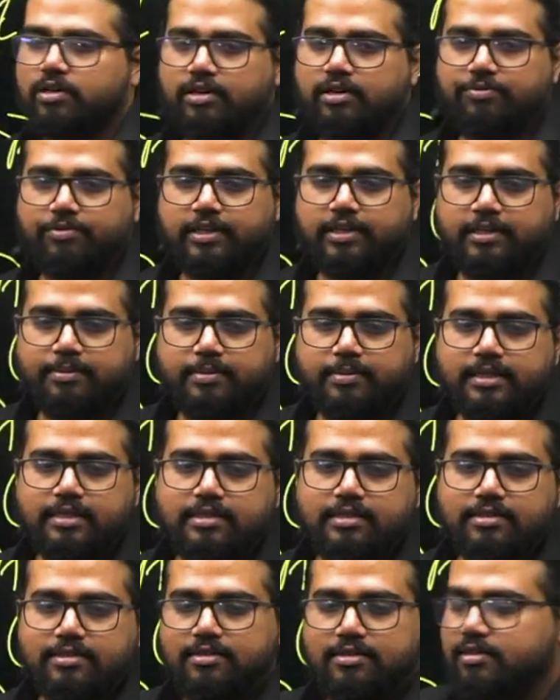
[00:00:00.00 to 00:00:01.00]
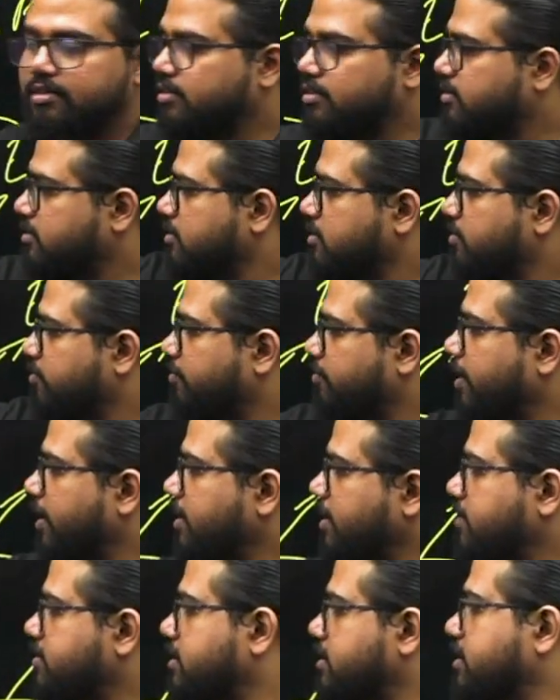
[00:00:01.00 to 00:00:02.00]
convertible.
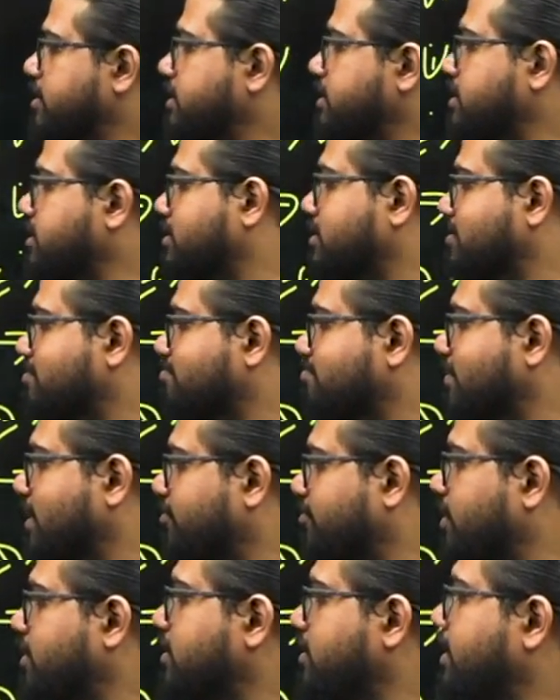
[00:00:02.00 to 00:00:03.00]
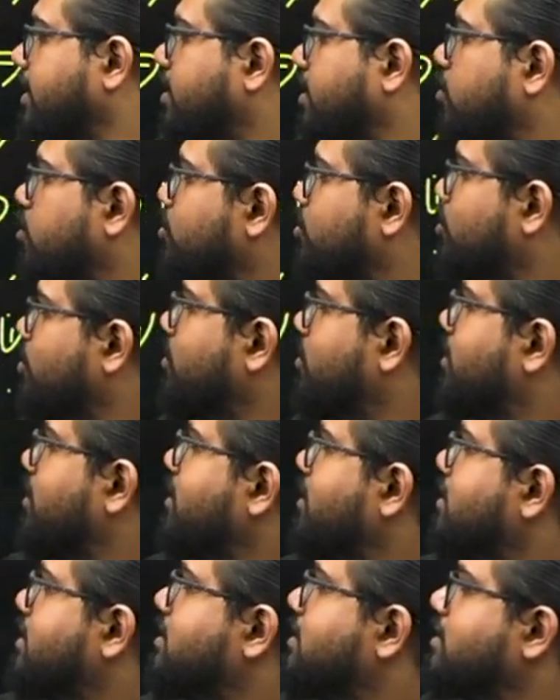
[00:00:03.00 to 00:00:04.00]
While there is, even here also there
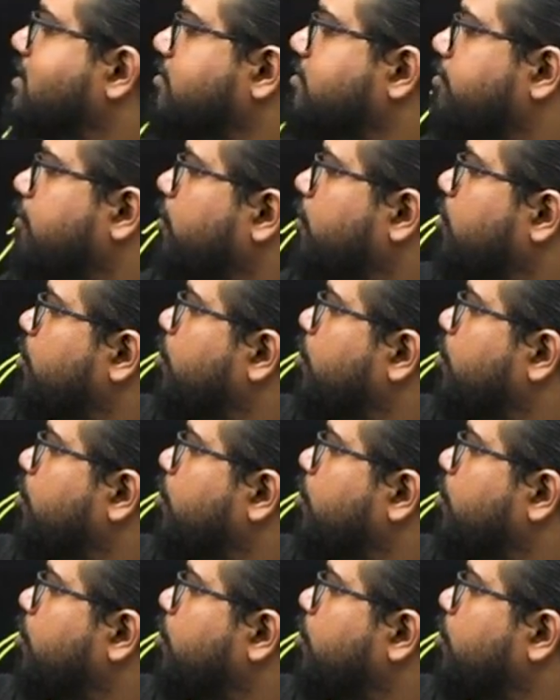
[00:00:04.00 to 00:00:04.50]
is for